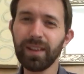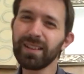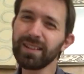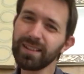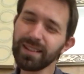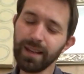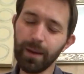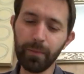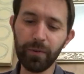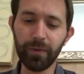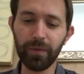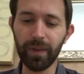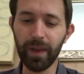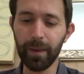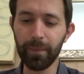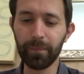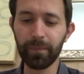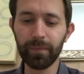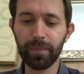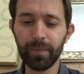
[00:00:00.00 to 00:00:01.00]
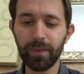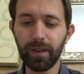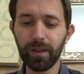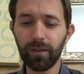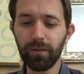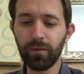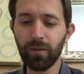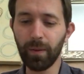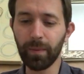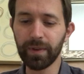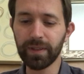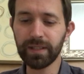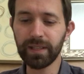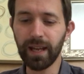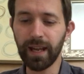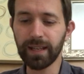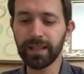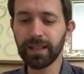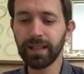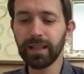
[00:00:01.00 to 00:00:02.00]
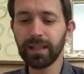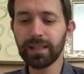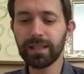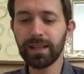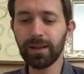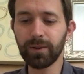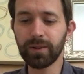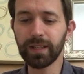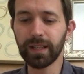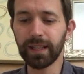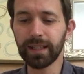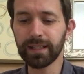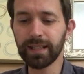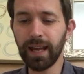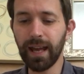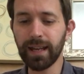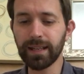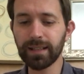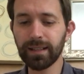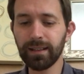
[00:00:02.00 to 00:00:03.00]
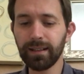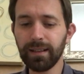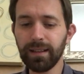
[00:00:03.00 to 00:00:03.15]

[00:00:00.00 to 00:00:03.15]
Some of them, Robert said, tilting his head.